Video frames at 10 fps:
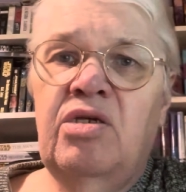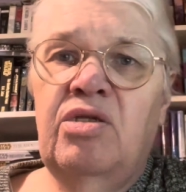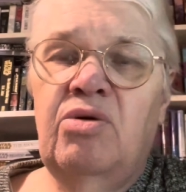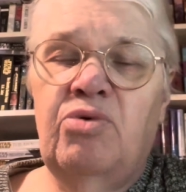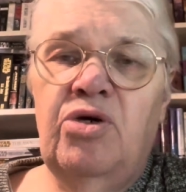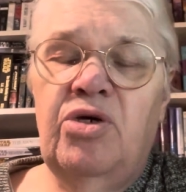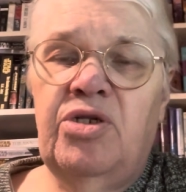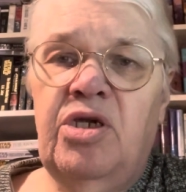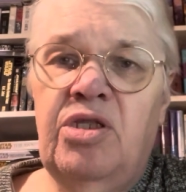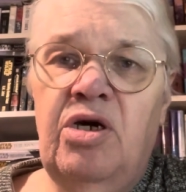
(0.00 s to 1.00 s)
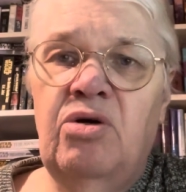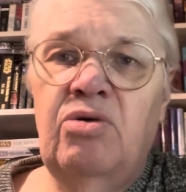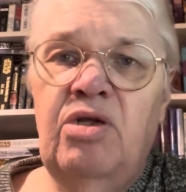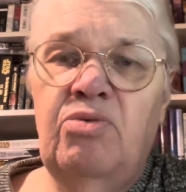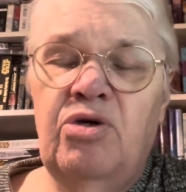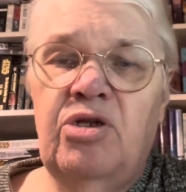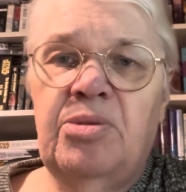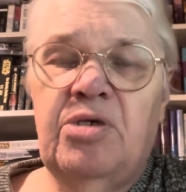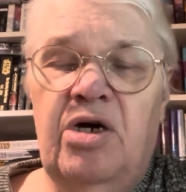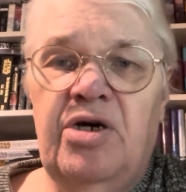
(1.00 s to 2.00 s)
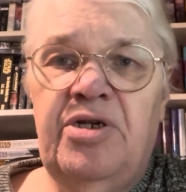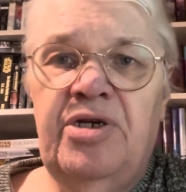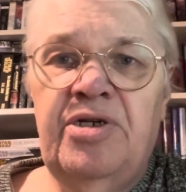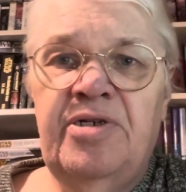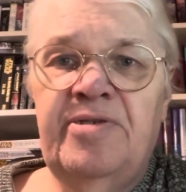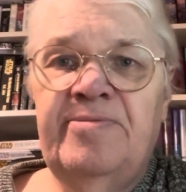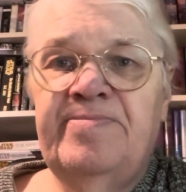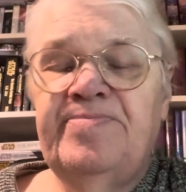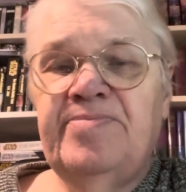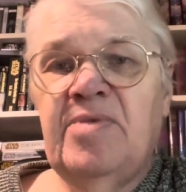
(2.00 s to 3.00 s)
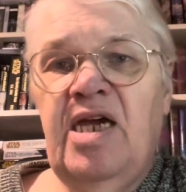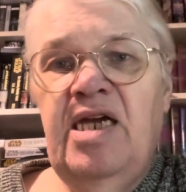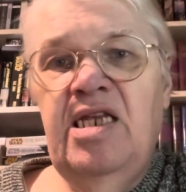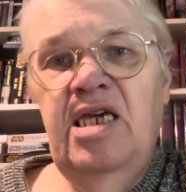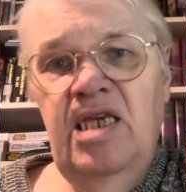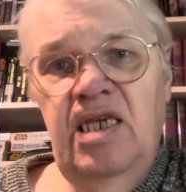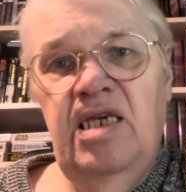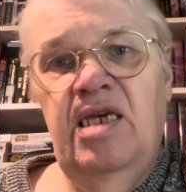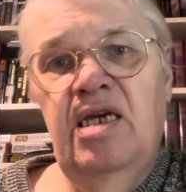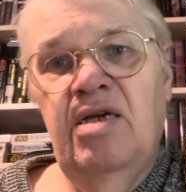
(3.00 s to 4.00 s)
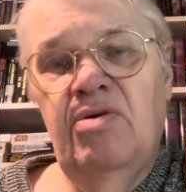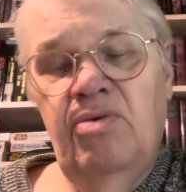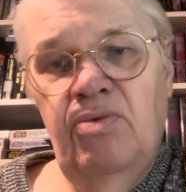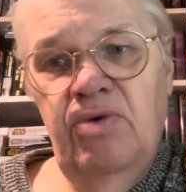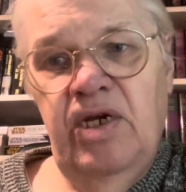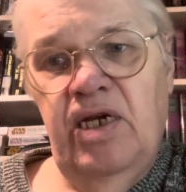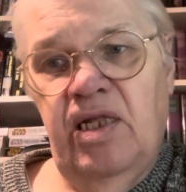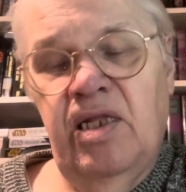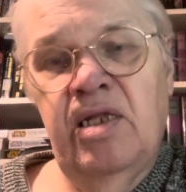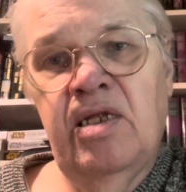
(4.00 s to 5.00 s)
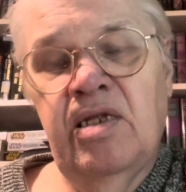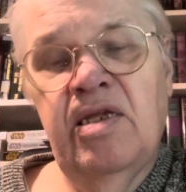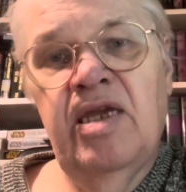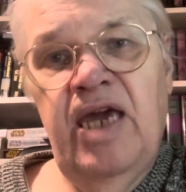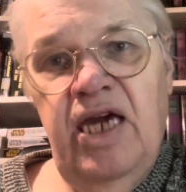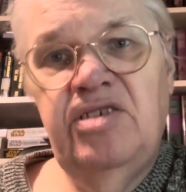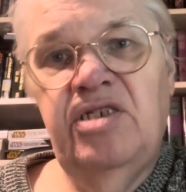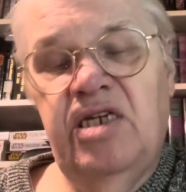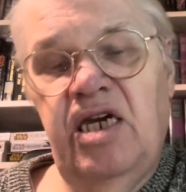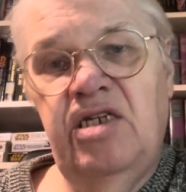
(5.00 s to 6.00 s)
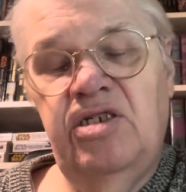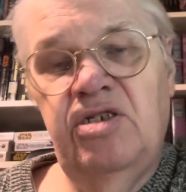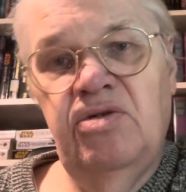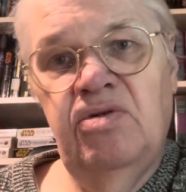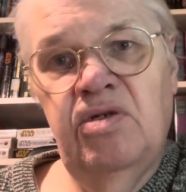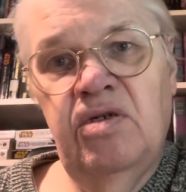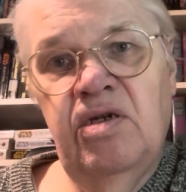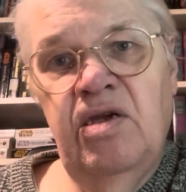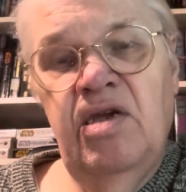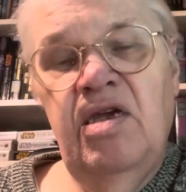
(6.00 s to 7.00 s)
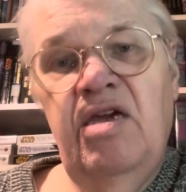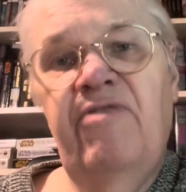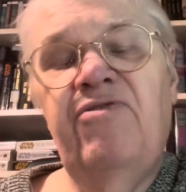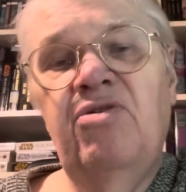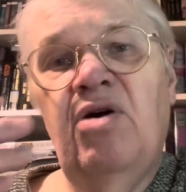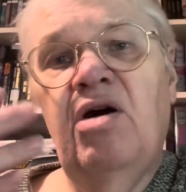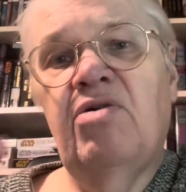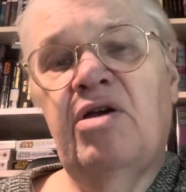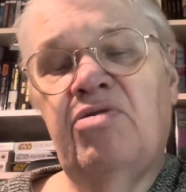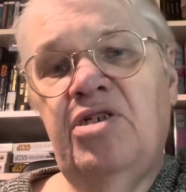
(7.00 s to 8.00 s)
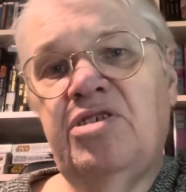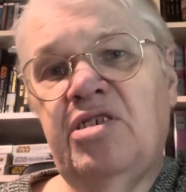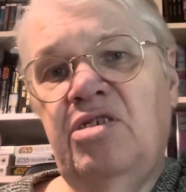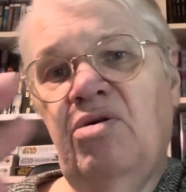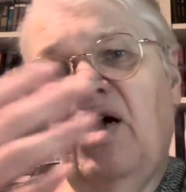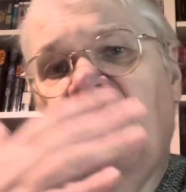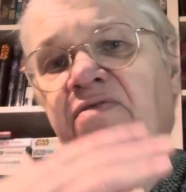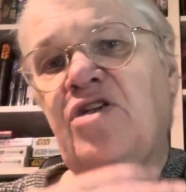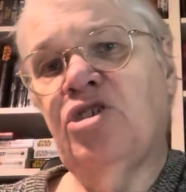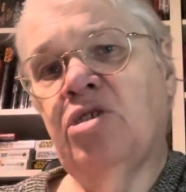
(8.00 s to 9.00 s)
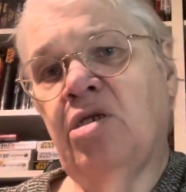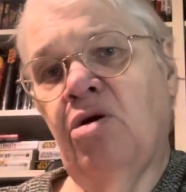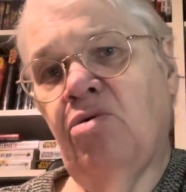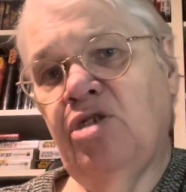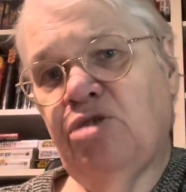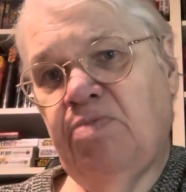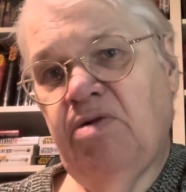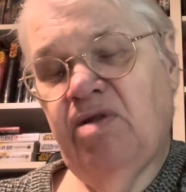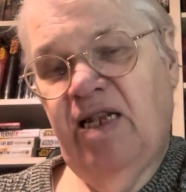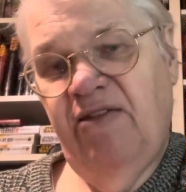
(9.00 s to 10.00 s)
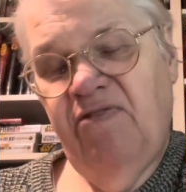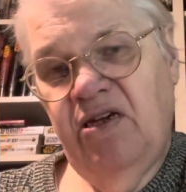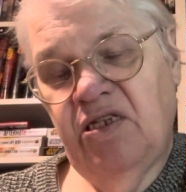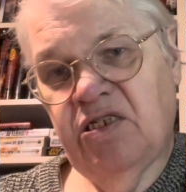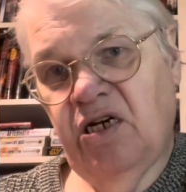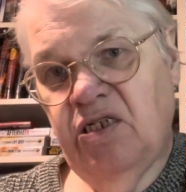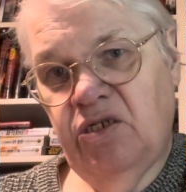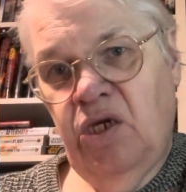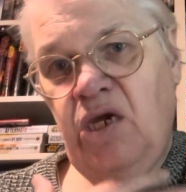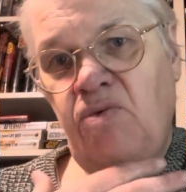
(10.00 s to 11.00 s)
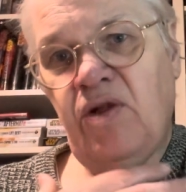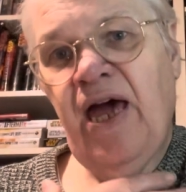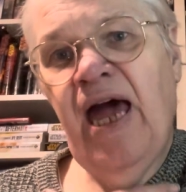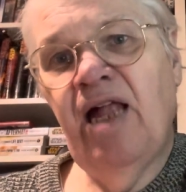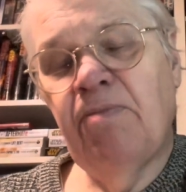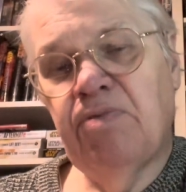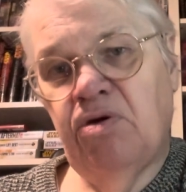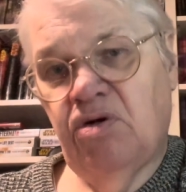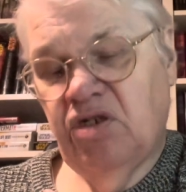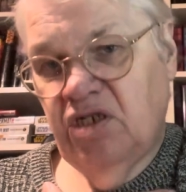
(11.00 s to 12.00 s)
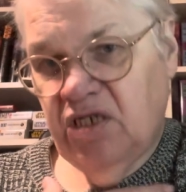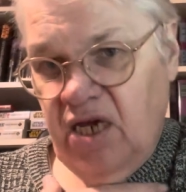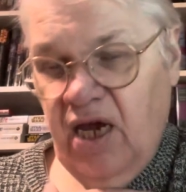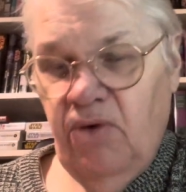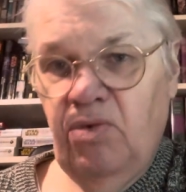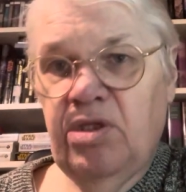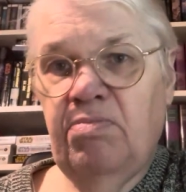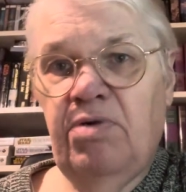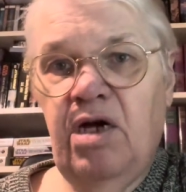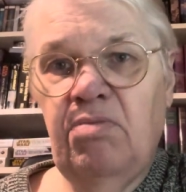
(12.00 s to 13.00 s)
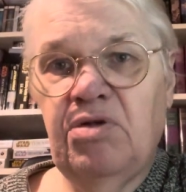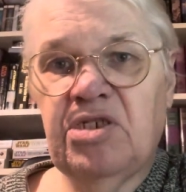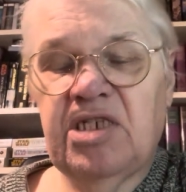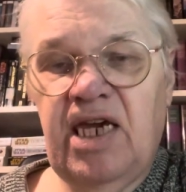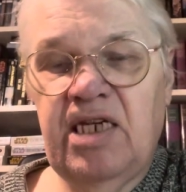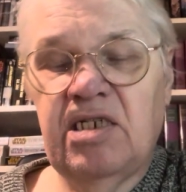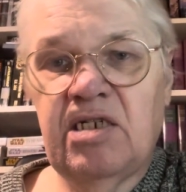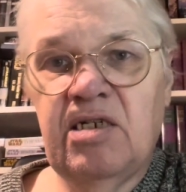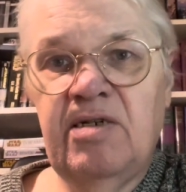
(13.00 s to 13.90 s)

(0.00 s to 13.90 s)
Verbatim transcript: the Word, the Holy Word of God. And He will educate you. If you are a Christian, you have this Holy Spirit living inside you. He will help you understand what the Bible says.